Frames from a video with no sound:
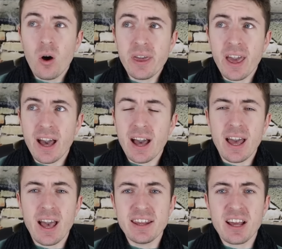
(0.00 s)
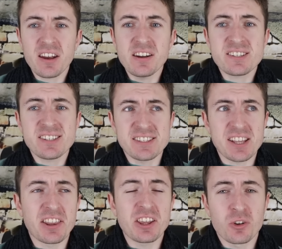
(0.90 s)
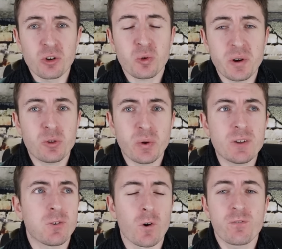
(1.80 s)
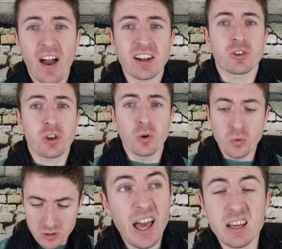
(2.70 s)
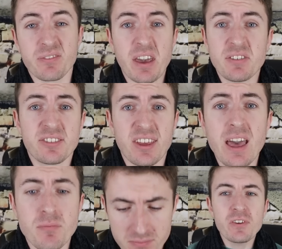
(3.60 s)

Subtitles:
Oh yeah, and he got an assist in the Euro 2024 final too. I'd have given it to him.